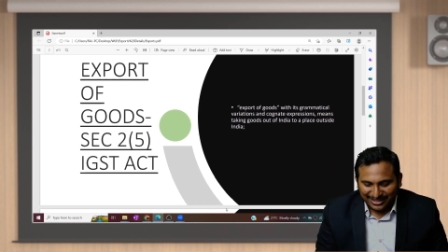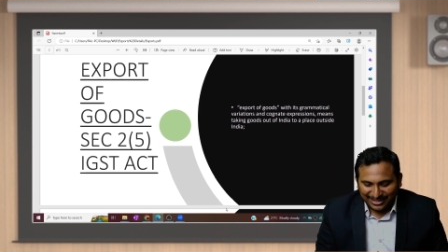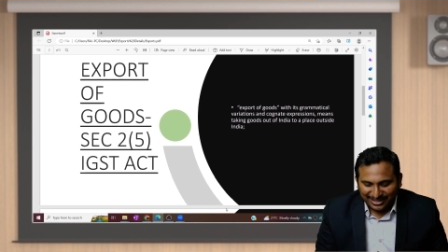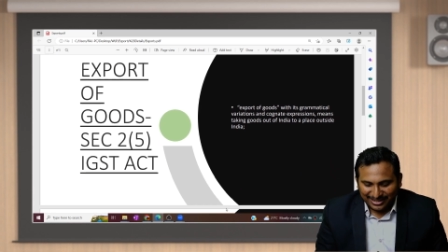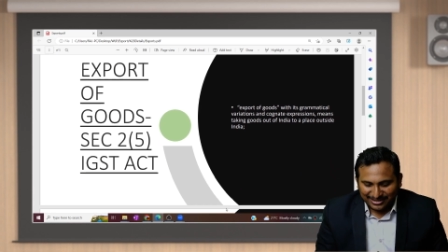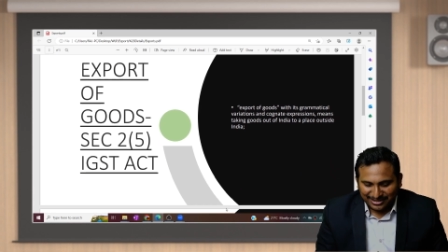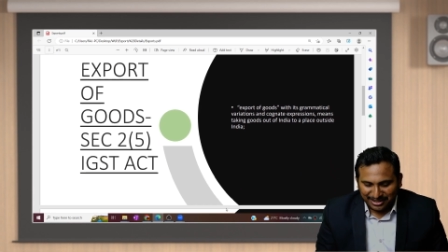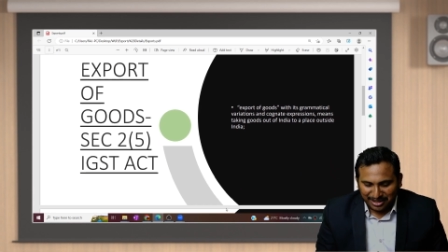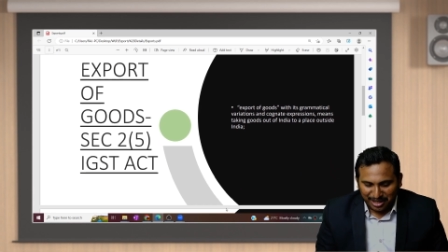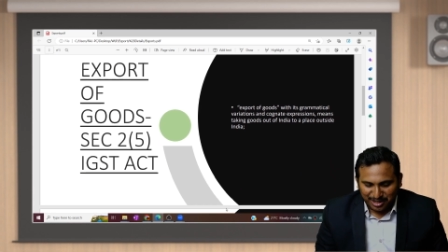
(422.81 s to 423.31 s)

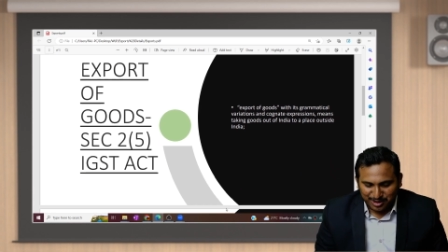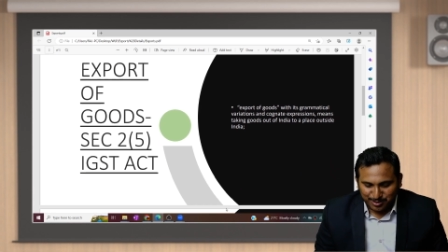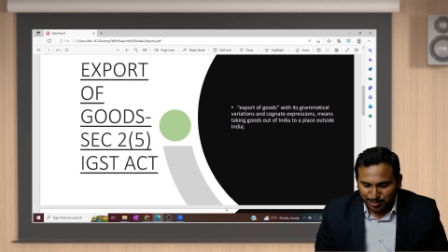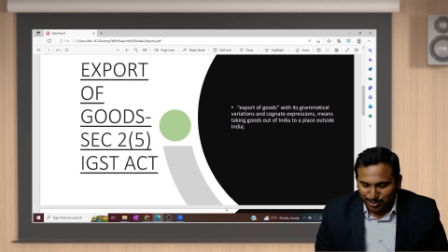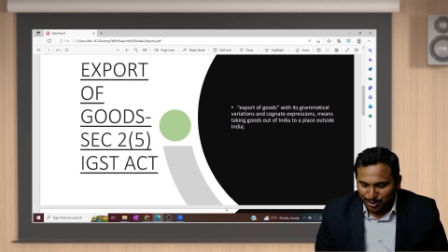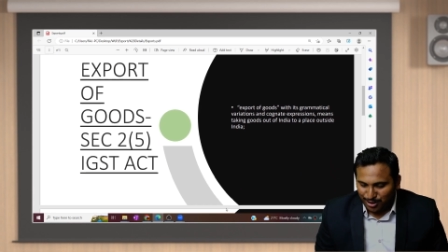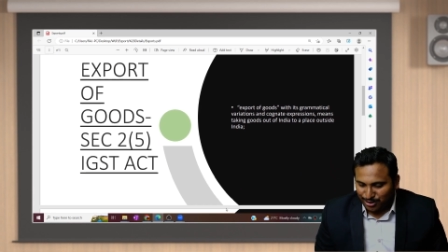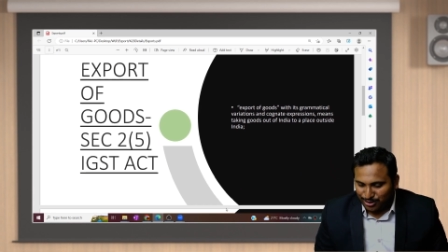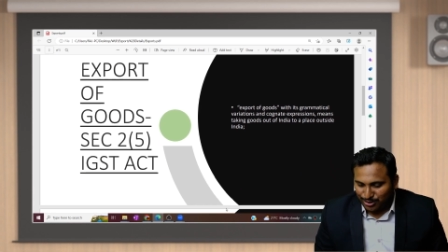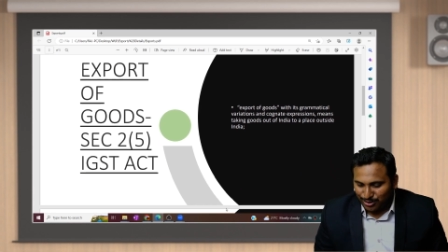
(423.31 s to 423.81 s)
So
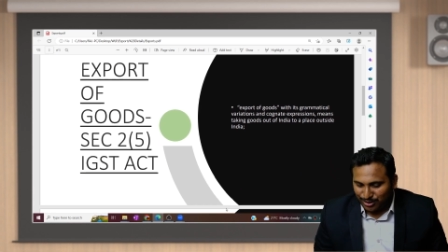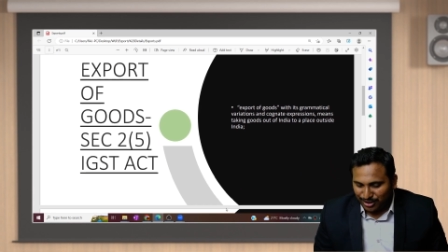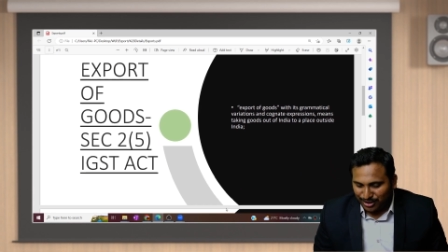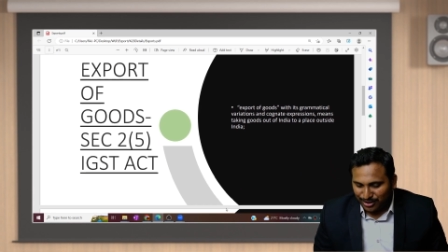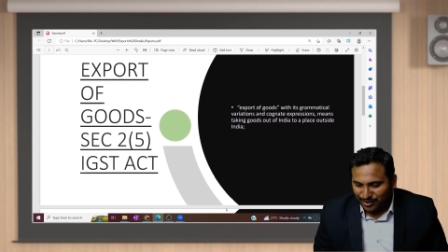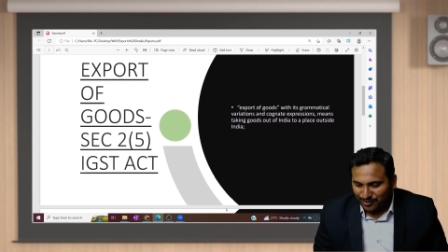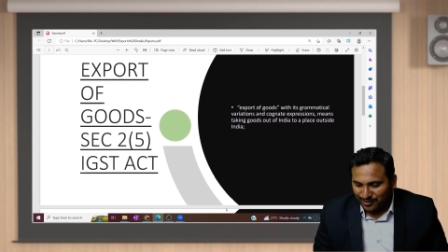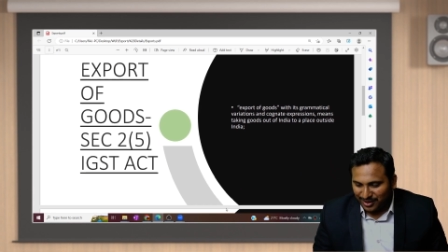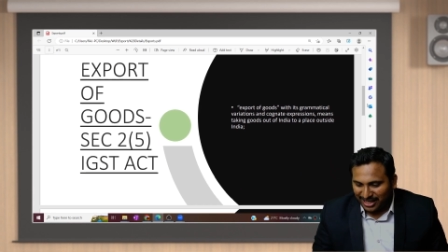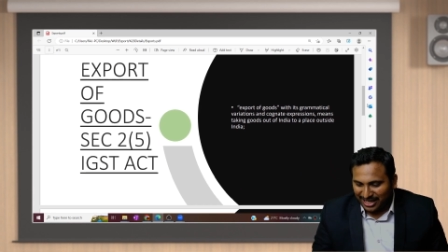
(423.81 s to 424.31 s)
export only,
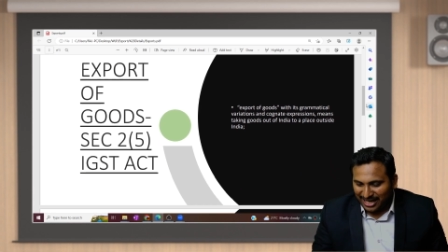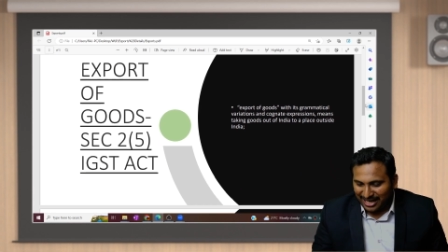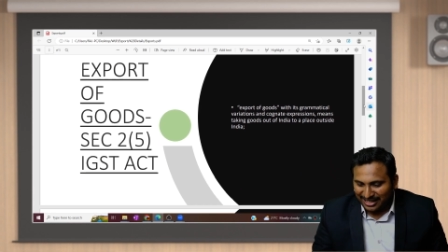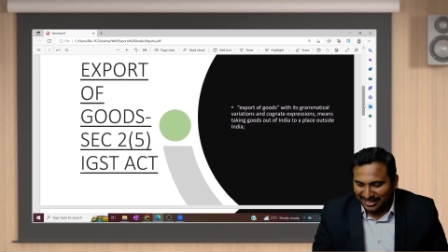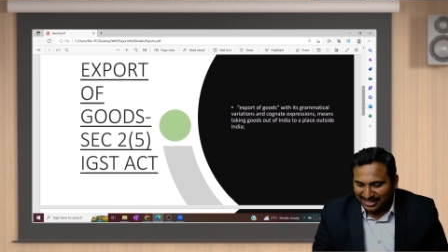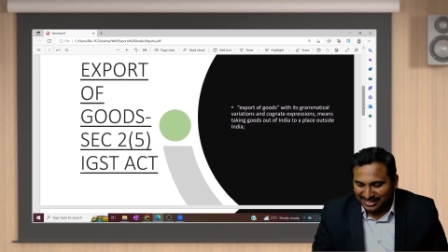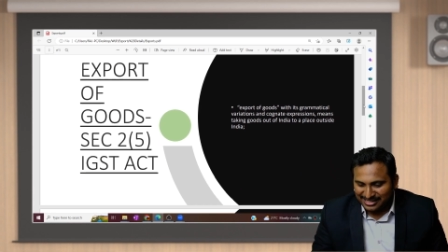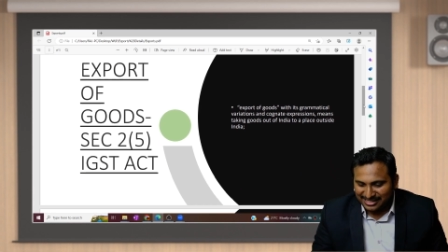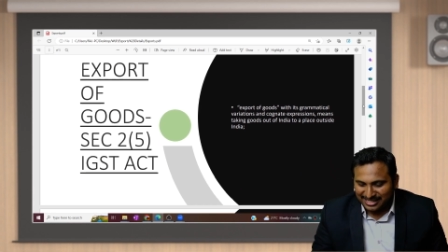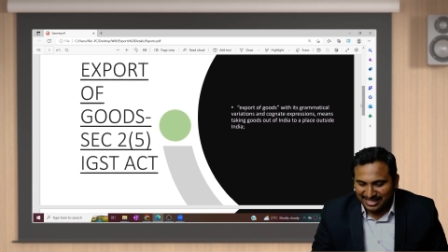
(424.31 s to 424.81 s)
no, we can
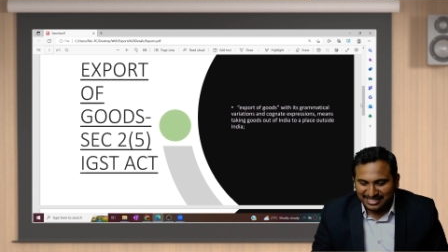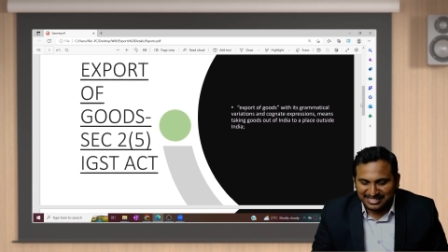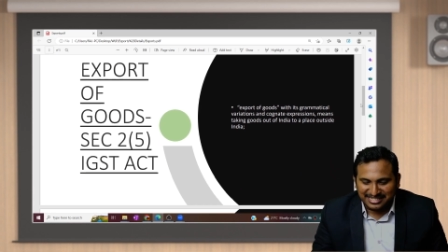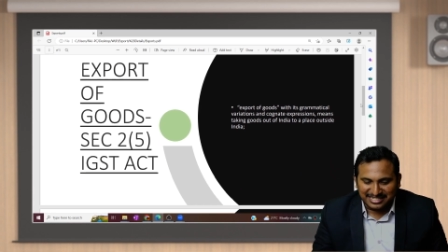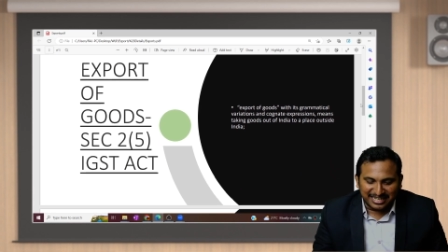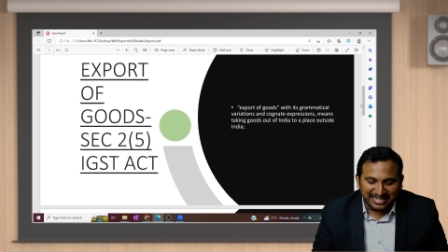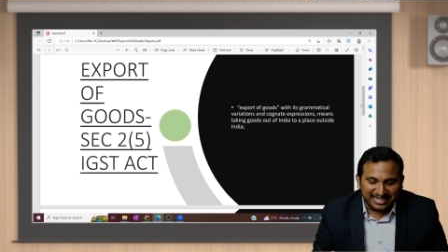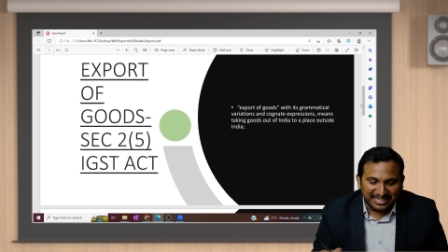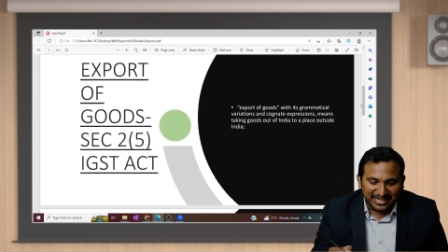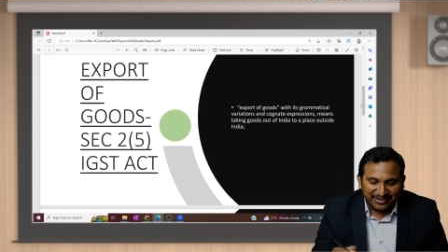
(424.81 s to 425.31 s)
understand
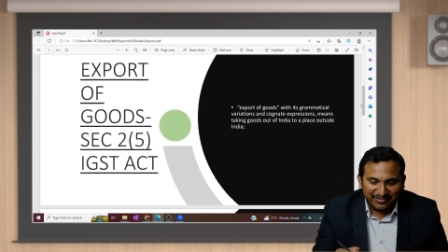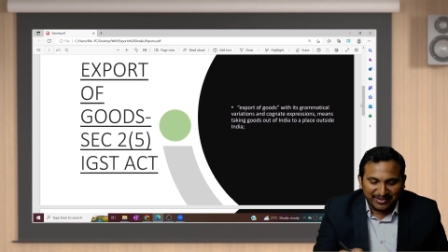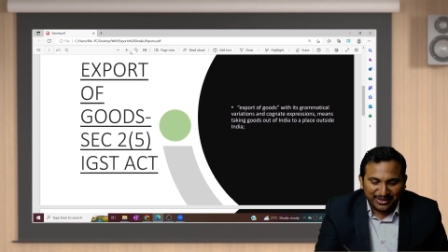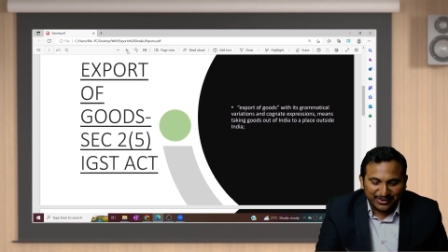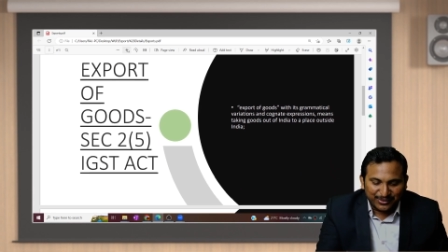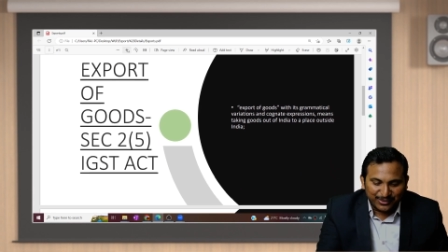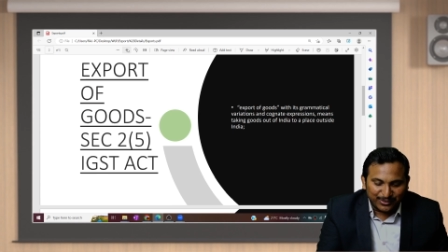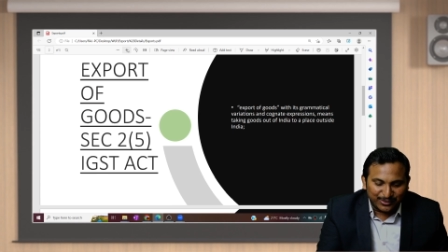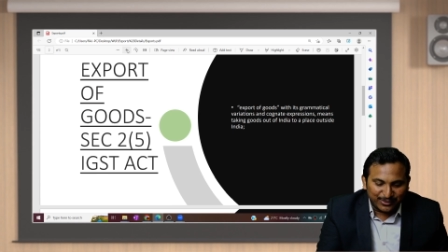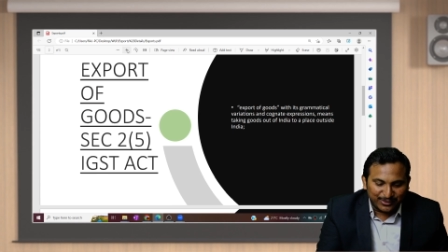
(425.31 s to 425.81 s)
straight away.
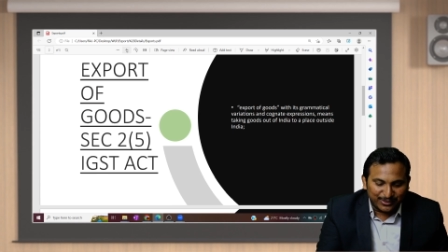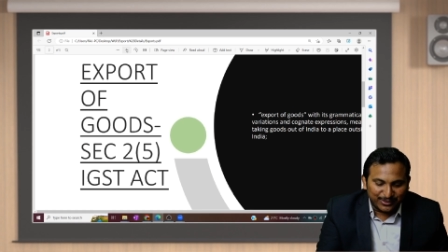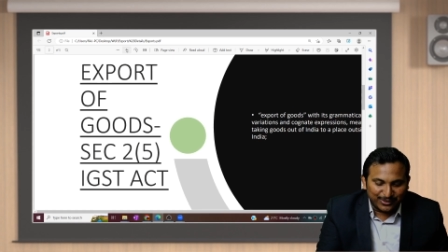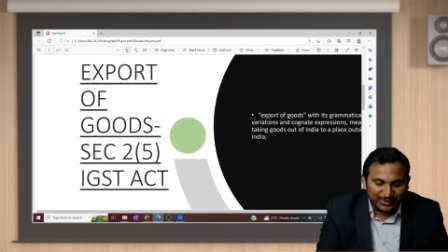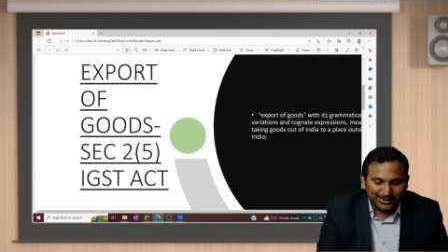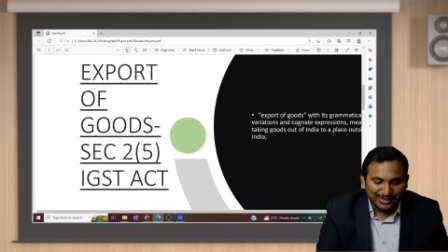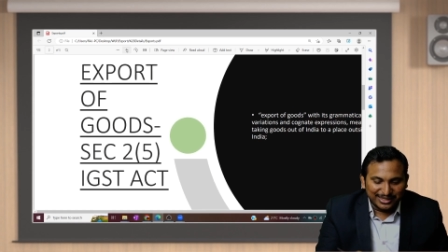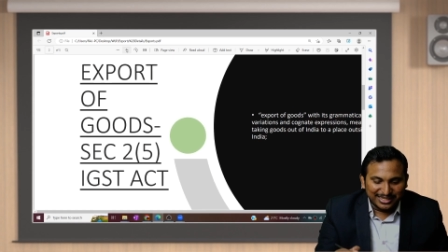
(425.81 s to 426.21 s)
No, no, no.